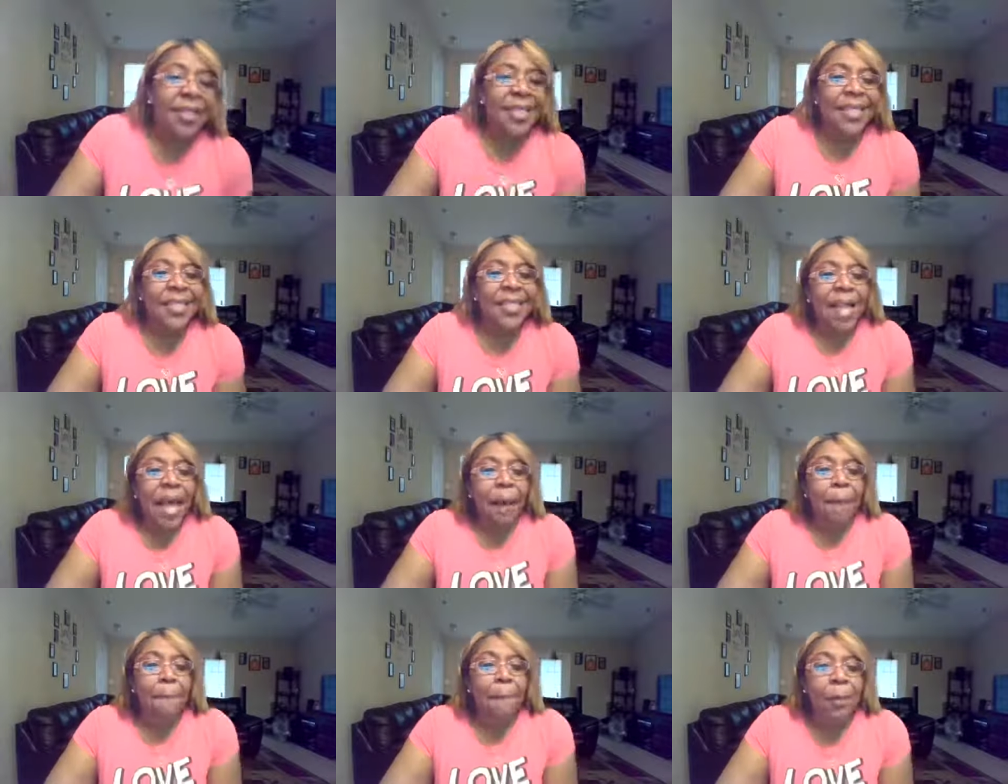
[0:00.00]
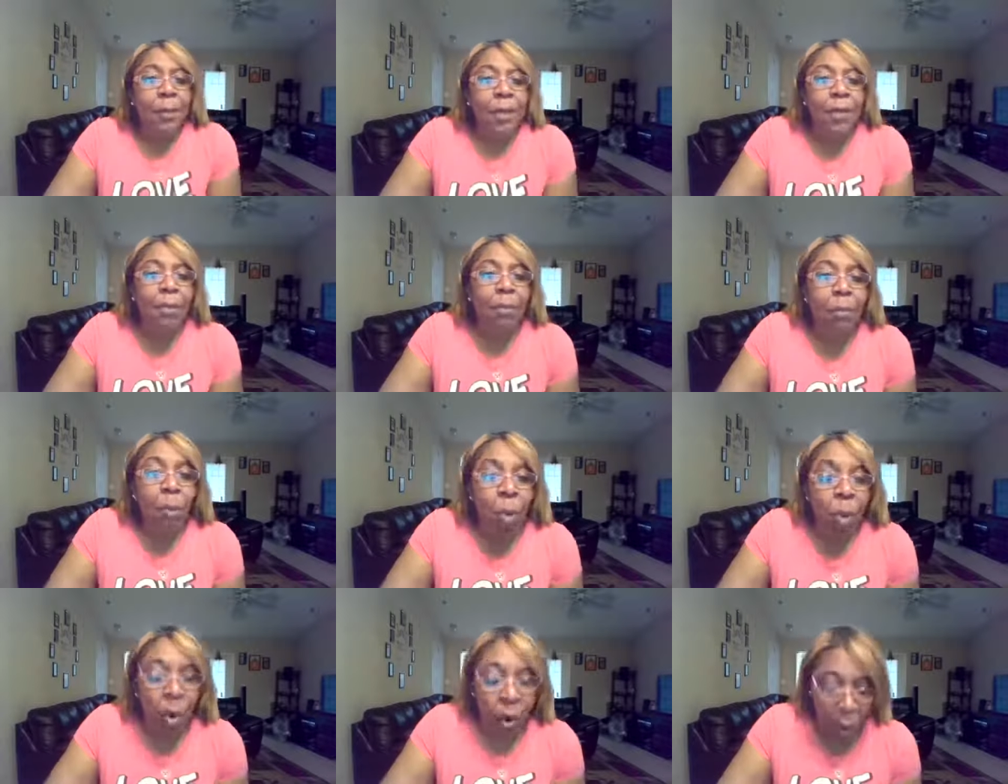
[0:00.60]
does not put
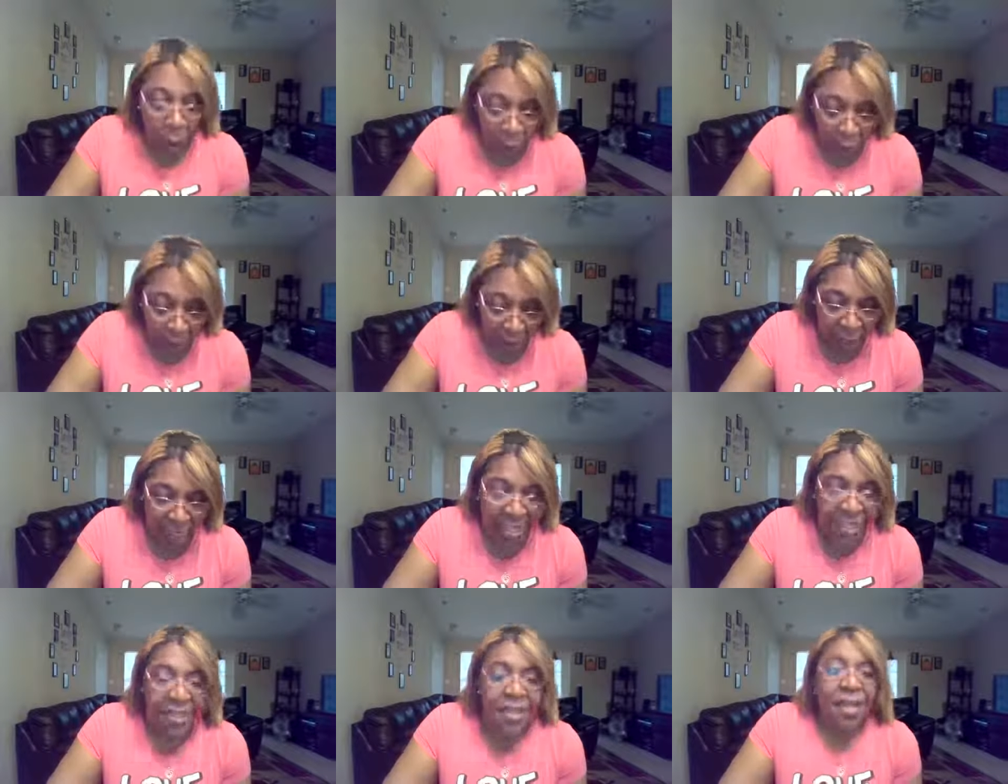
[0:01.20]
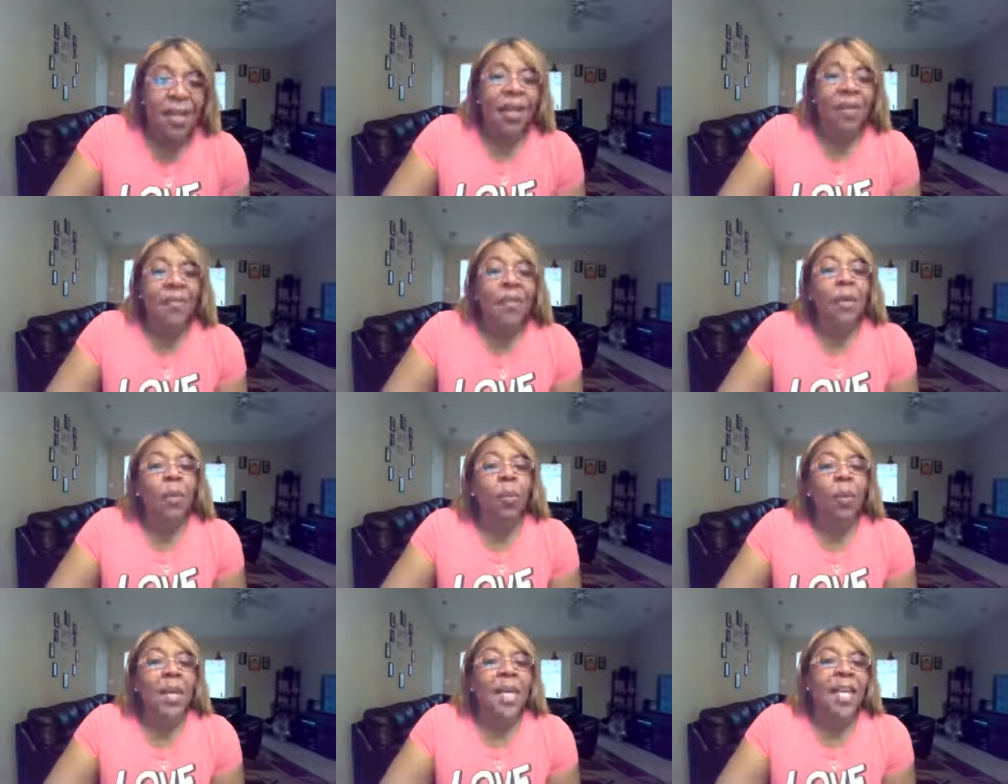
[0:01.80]
more on us
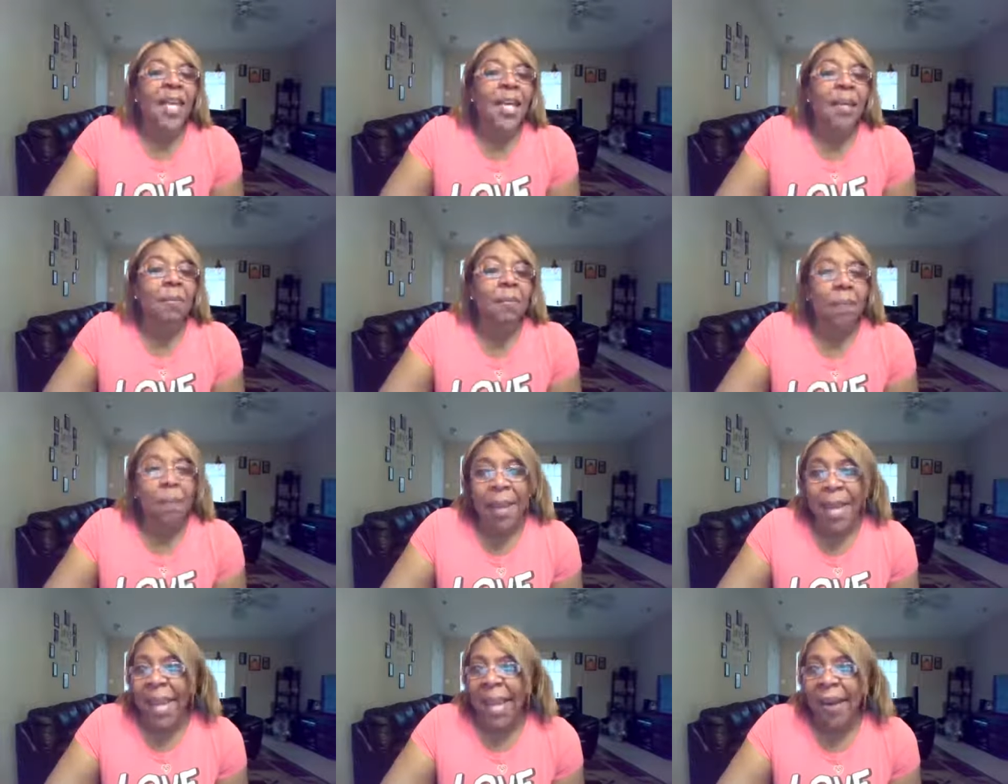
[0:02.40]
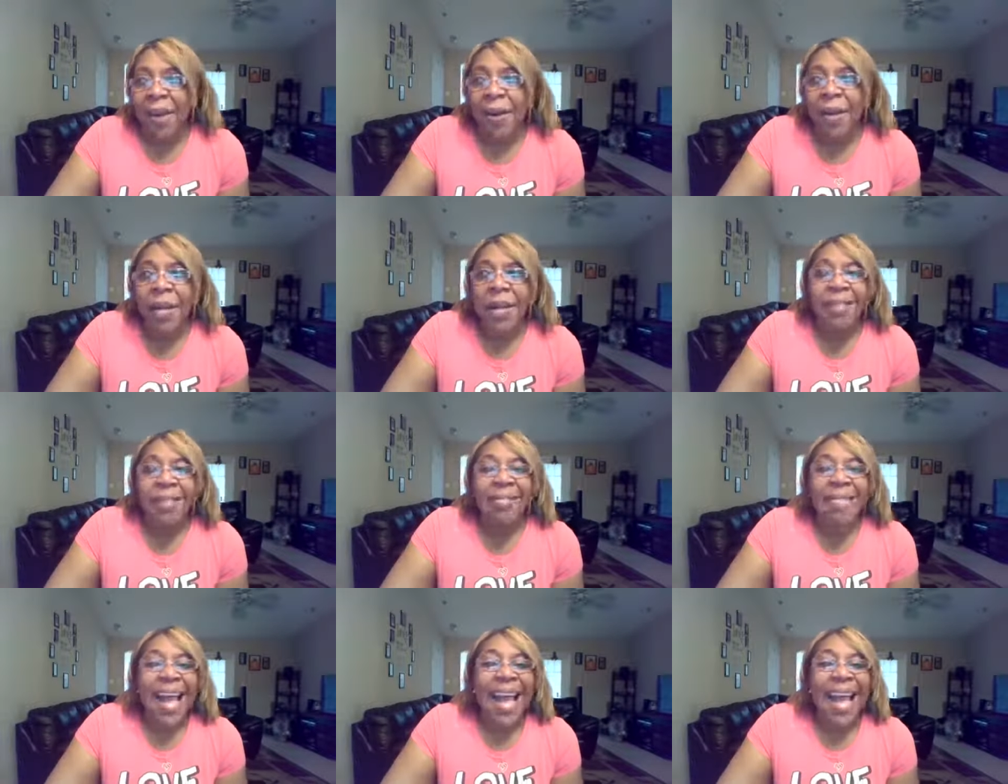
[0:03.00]
than we can bear.